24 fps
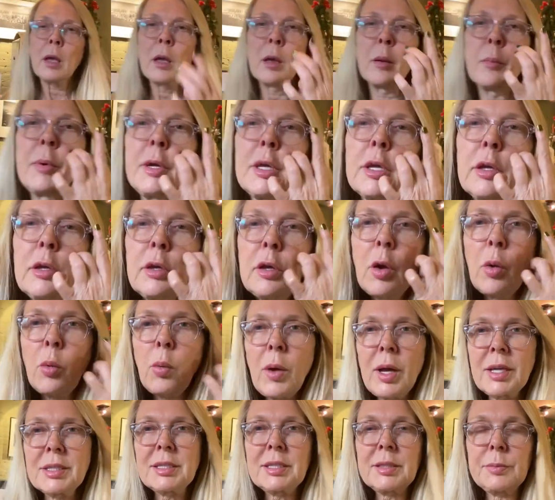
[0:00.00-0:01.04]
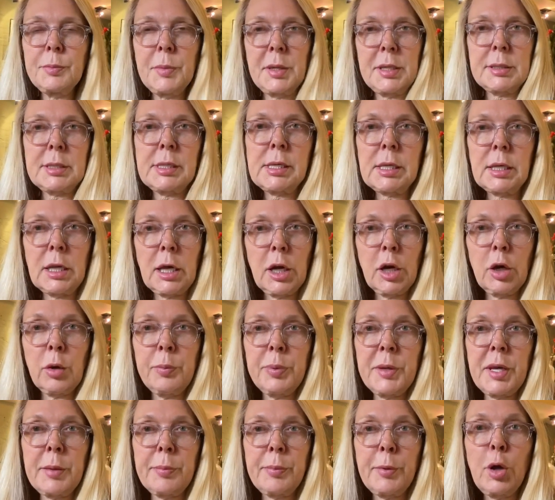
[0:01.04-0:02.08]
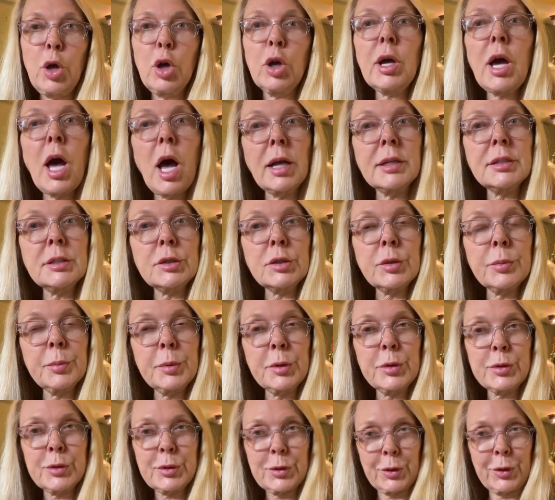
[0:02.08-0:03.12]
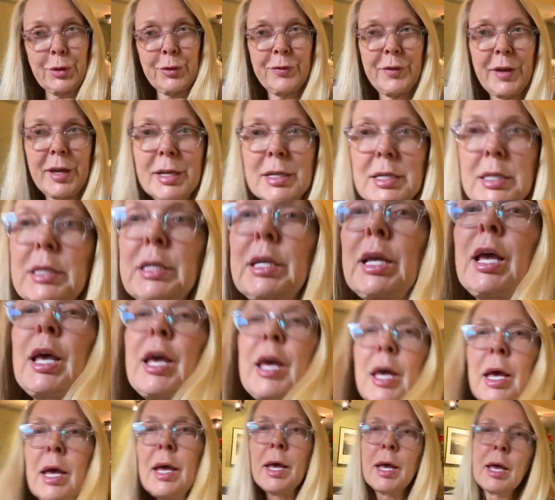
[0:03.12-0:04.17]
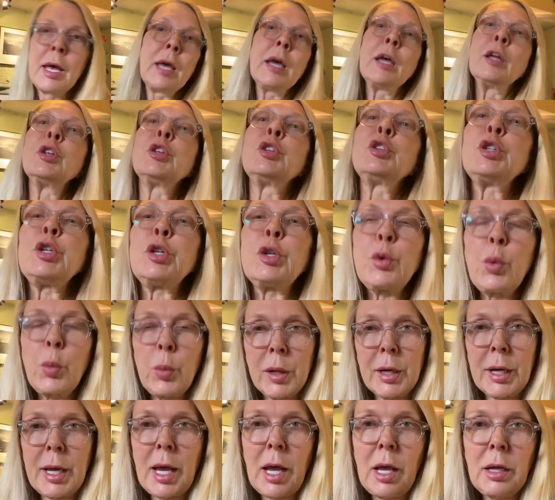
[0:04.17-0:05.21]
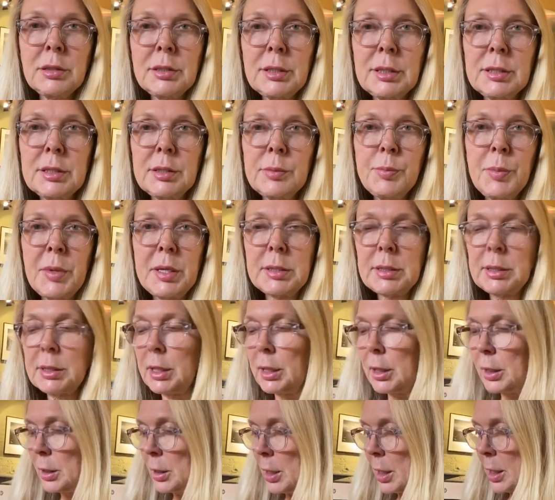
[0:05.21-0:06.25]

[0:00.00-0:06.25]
But you know what's missing here, people? Customer service. Do you know what else is missing?